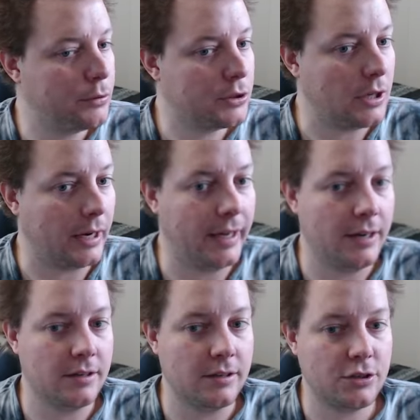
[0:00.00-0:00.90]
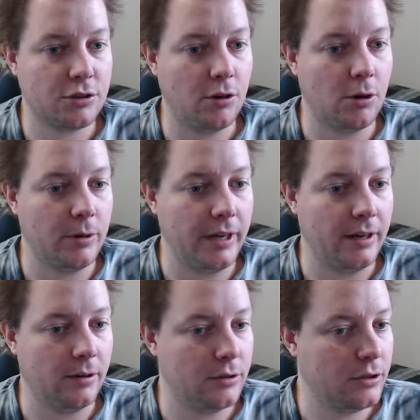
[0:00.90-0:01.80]
again scroll
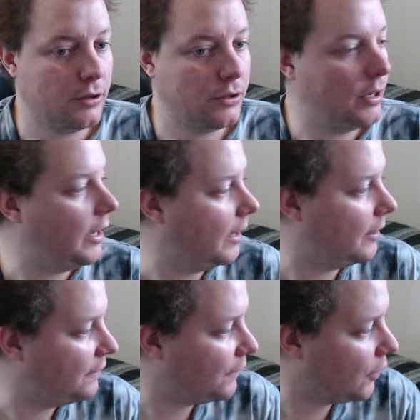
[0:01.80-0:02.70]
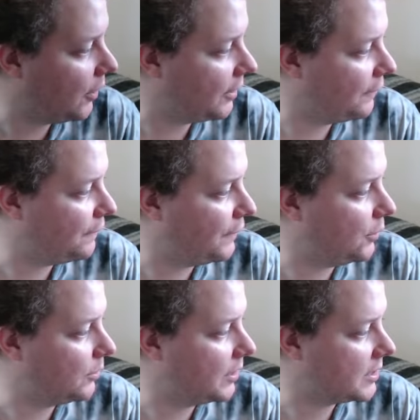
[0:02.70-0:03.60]
down and find the
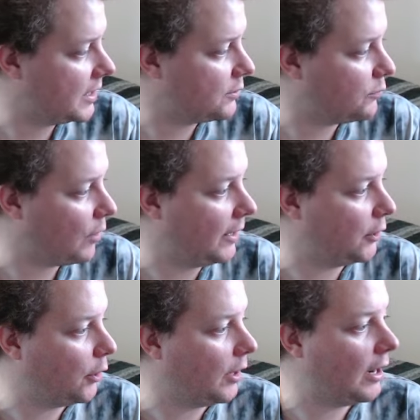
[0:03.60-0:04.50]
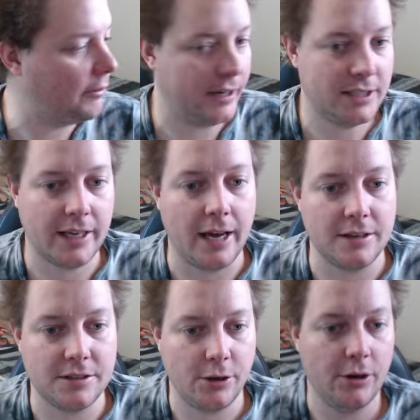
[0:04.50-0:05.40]
field that says radio RX
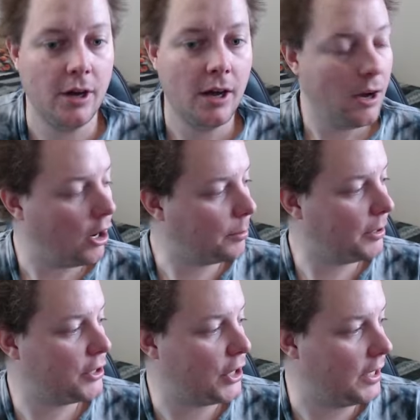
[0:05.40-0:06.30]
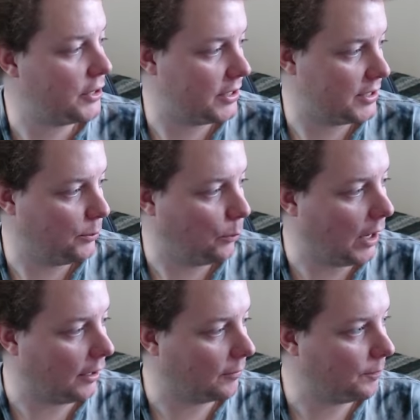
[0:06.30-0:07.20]
gain. So I'm going to change this to
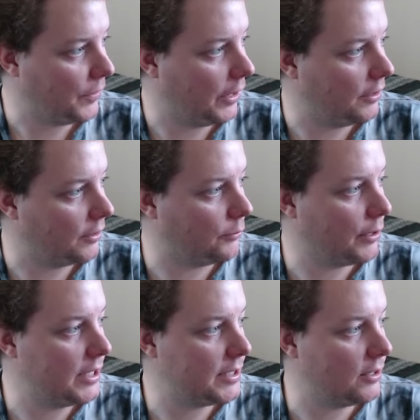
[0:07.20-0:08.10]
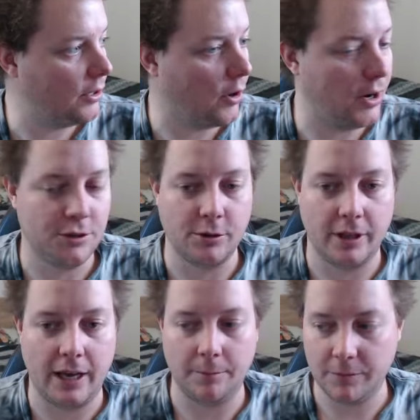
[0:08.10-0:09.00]
1. And the reason I do
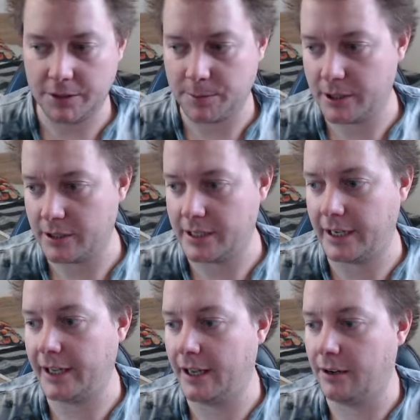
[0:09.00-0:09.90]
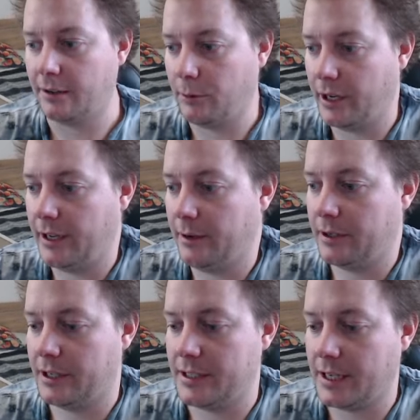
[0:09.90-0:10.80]
that is because, again, we're
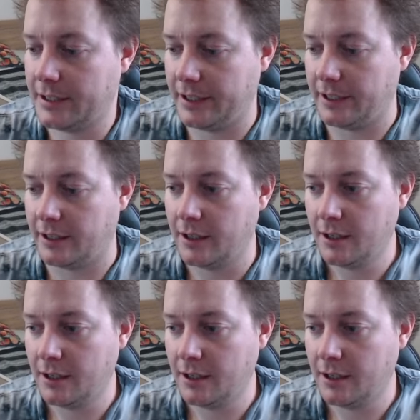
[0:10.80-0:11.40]
conducting